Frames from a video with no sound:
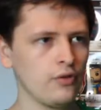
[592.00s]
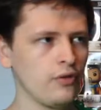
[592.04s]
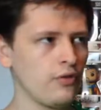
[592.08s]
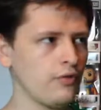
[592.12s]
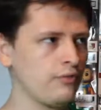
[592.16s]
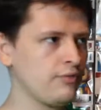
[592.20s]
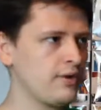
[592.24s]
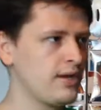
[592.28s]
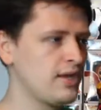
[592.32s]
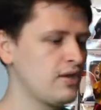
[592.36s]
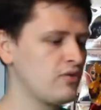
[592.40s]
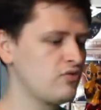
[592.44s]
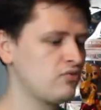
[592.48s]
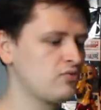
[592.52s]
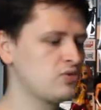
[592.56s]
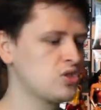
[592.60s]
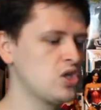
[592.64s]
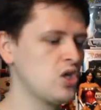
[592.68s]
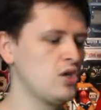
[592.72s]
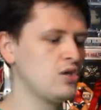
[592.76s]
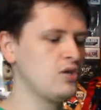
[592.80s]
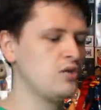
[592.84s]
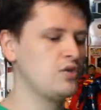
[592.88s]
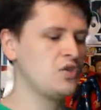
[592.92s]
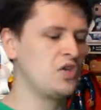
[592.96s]
of the Rings
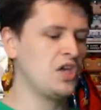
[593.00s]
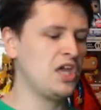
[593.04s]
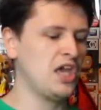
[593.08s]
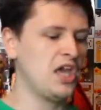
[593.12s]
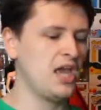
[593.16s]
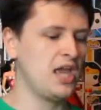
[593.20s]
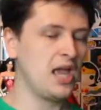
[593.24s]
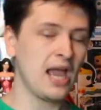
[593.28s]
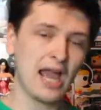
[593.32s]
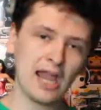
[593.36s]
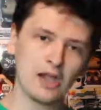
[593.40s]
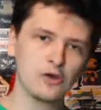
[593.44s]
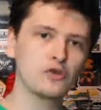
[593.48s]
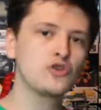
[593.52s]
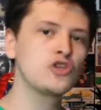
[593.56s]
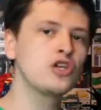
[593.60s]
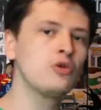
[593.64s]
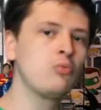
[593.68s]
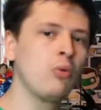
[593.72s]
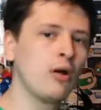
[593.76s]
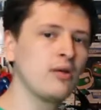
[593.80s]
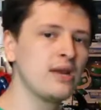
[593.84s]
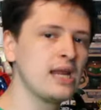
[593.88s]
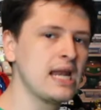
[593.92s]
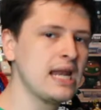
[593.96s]
Return of the King actually
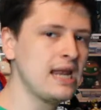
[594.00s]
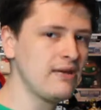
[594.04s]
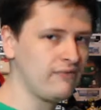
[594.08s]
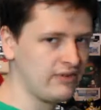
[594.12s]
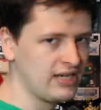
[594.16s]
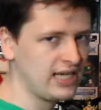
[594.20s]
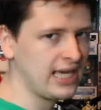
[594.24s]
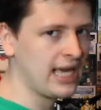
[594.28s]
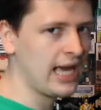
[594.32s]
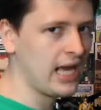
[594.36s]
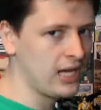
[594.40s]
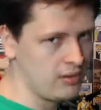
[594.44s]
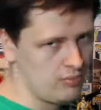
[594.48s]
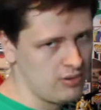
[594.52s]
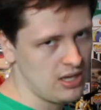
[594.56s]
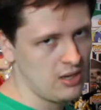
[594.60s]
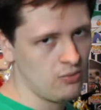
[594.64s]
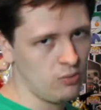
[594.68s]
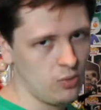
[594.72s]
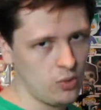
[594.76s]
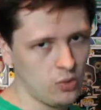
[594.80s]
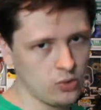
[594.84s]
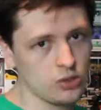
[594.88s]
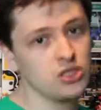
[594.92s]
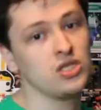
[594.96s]
won 11 Academy
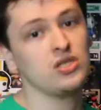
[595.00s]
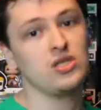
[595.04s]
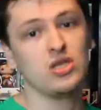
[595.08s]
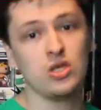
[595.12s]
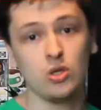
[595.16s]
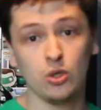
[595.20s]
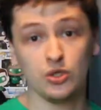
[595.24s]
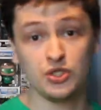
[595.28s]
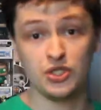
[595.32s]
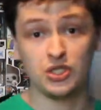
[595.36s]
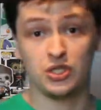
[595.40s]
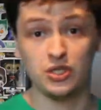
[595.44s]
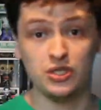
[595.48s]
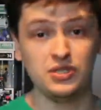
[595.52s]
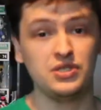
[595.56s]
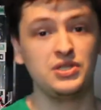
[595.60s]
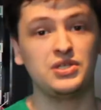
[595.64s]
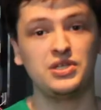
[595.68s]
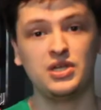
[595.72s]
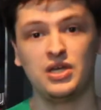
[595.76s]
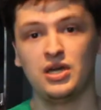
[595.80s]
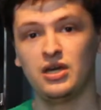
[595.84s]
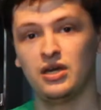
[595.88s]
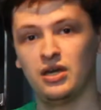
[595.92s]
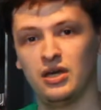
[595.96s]
Awards at the
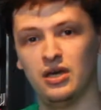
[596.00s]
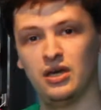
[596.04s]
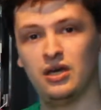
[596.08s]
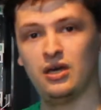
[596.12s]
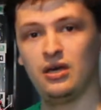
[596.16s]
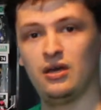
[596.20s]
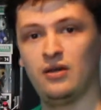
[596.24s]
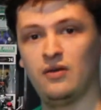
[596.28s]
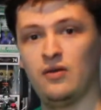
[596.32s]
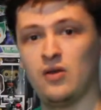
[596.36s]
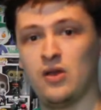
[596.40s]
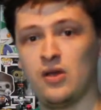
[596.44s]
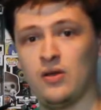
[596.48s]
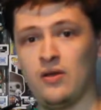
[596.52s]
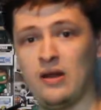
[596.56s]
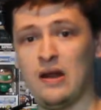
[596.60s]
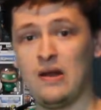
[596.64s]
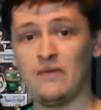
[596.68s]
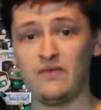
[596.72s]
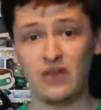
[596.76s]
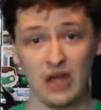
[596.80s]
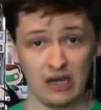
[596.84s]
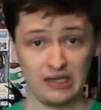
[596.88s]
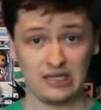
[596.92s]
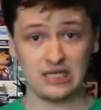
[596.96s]
Oscars.
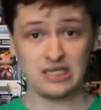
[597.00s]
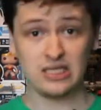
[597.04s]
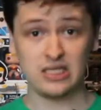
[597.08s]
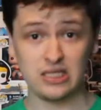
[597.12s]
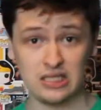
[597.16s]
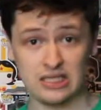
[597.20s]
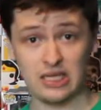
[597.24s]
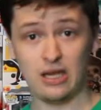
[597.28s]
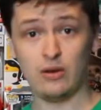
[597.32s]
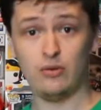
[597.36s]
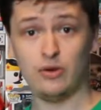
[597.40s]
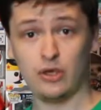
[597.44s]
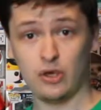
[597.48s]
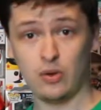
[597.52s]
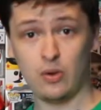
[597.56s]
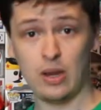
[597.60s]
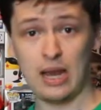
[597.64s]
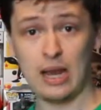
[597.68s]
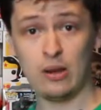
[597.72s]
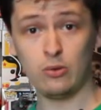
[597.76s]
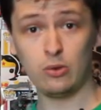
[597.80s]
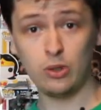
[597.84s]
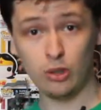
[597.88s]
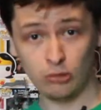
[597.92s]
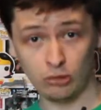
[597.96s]
If that doesn't tell you
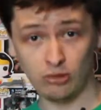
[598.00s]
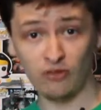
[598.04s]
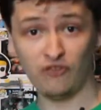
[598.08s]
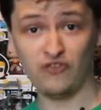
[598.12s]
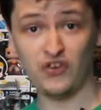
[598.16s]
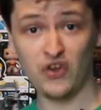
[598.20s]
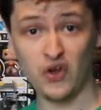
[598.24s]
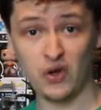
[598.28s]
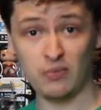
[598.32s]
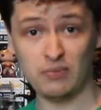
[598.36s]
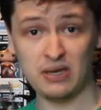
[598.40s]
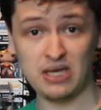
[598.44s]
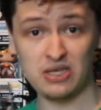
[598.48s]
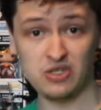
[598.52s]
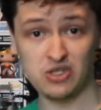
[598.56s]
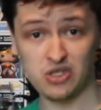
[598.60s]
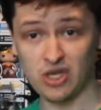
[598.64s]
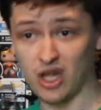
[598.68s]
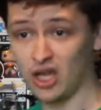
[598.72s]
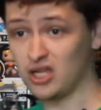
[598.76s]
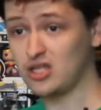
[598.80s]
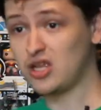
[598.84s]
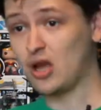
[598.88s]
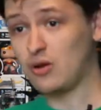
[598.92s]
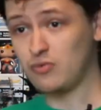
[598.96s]
how good the film is,
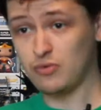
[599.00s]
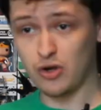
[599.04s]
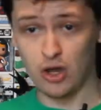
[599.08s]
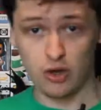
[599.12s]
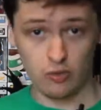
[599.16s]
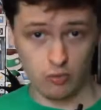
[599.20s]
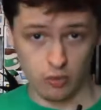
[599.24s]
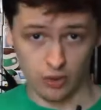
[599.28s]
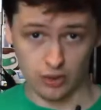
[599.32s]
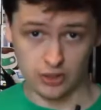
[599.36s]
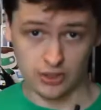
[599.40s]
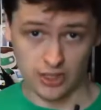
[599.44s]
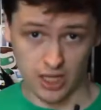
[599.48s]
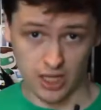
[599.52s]
I don't know what